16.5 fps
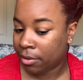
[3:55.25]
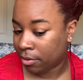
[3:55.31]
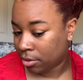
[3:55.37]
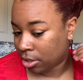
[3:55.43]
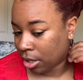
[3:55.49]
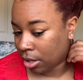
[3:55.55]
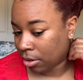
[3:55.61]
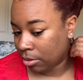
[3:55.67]

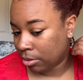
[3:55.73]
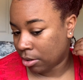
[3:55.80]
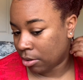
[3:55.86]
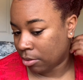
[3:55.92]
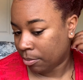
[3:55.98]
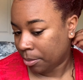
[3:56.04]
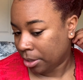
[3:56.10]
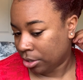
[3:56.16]
So
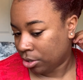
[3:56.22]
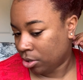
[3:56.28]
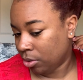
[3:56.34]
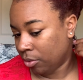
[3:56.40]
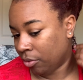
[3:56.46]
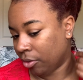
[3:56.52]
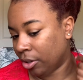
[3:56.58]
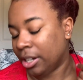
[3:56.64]
don't be
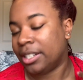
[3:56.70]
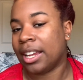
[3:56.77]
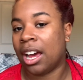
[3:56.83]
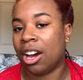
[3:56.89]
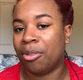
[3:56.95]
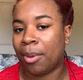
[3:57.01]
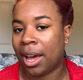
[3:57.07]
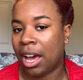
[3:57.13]
too freaked
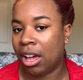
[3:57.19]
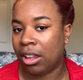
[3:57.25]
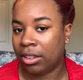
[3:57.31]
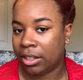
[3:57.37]
out by how